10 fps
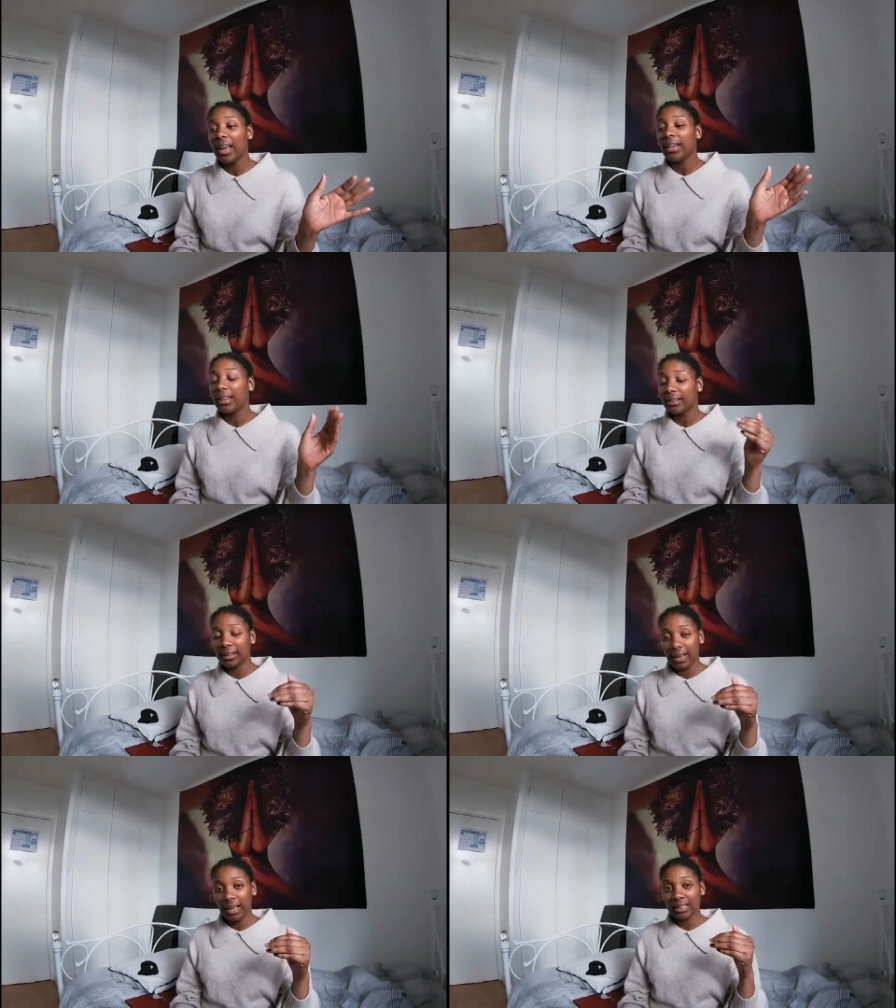and
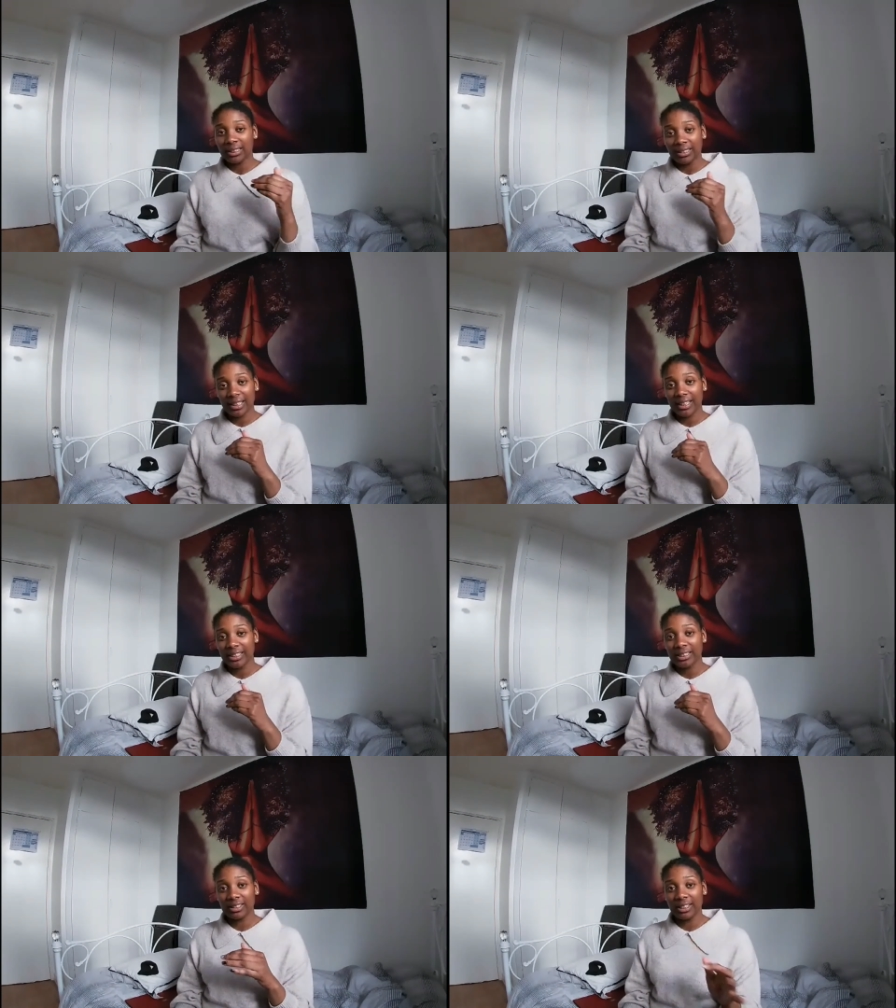last
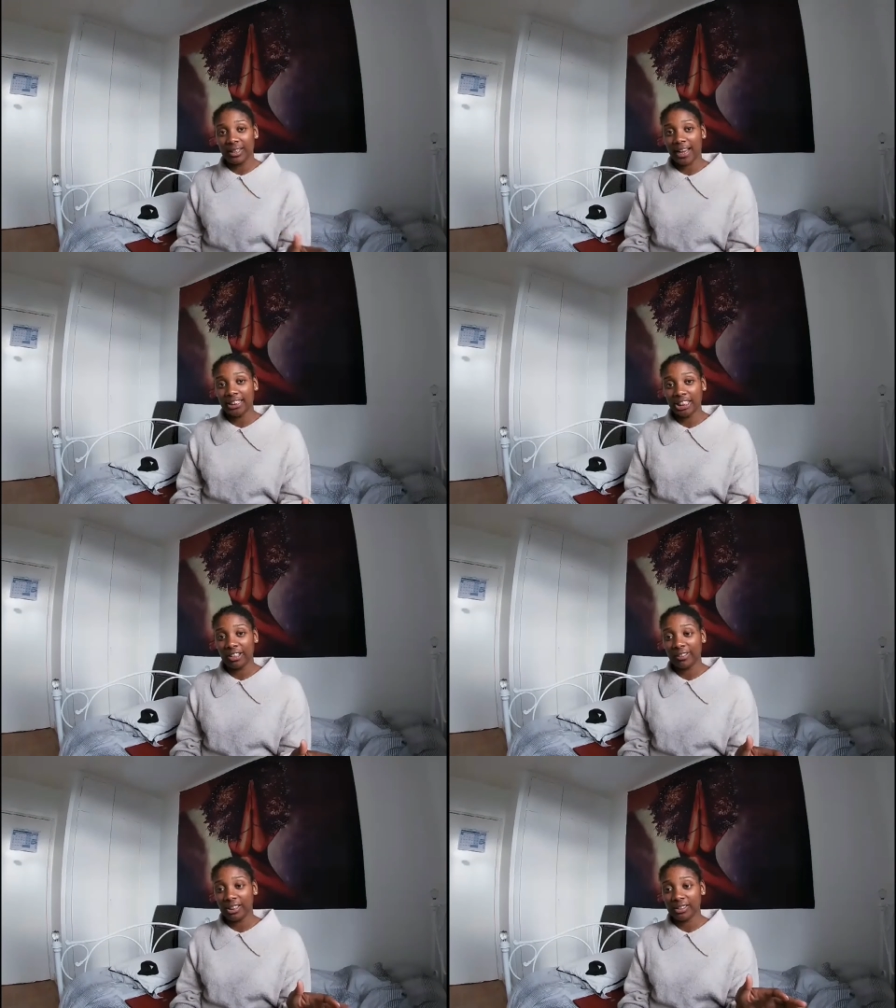is the
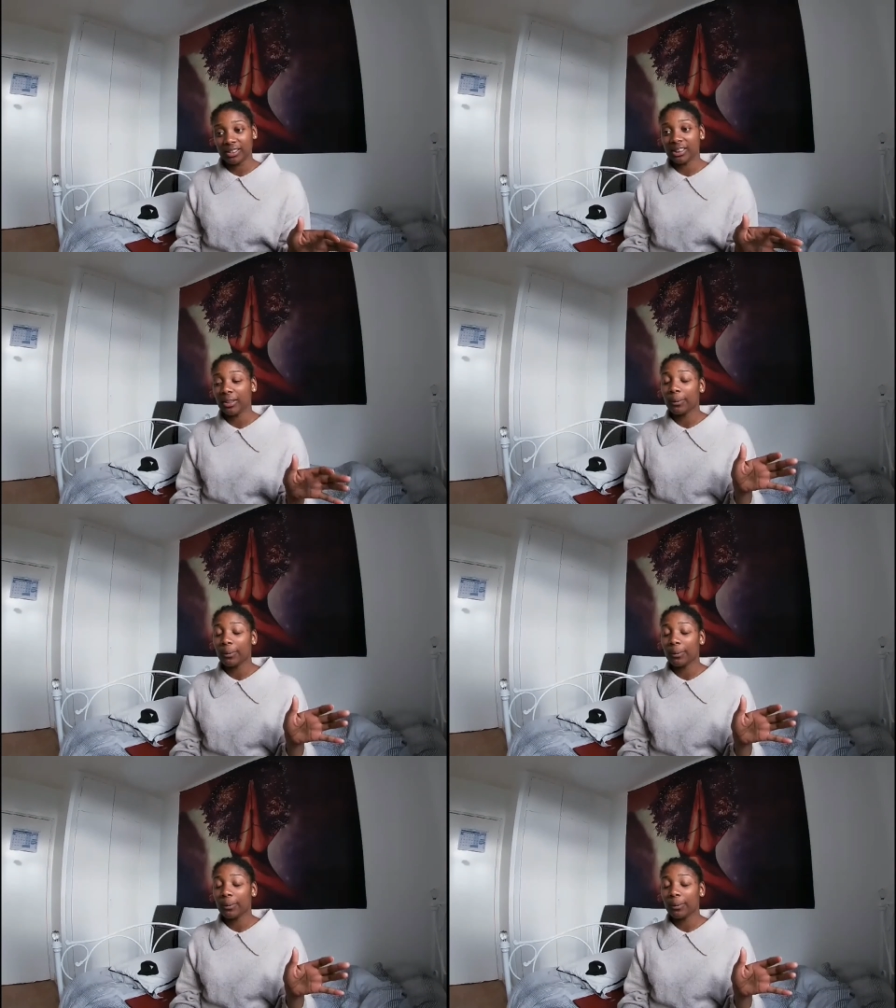Nigerians.